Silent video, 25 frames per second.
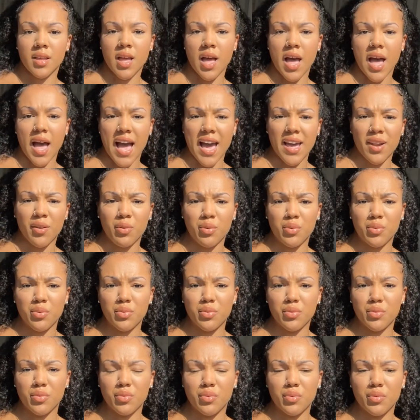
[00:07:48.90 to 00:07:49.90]
I don't
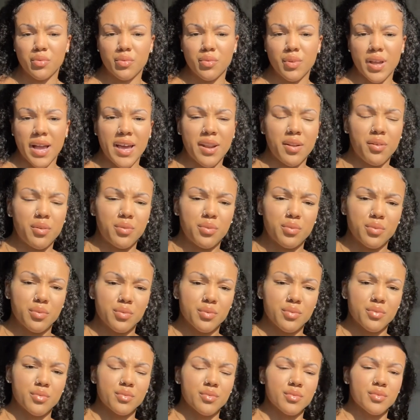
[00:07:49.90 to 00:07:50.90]
I don't
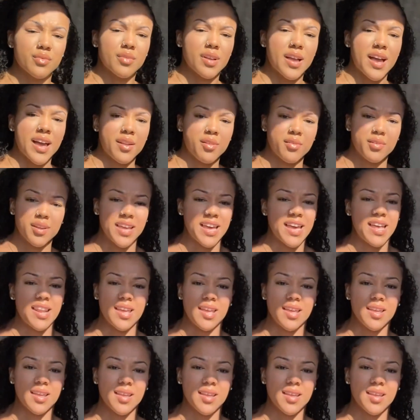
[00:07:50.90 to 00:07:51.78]
I don't get it.